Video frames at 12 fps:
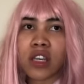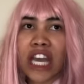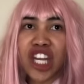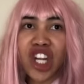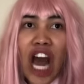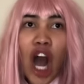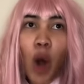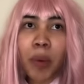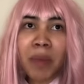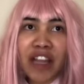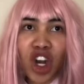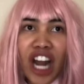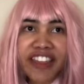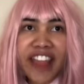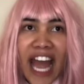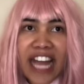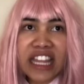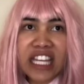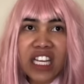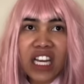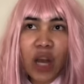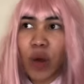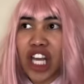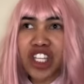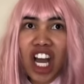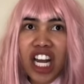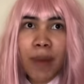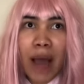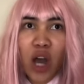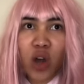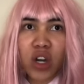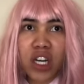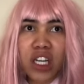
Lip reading: Can you not open my door like that? And what are you talking about?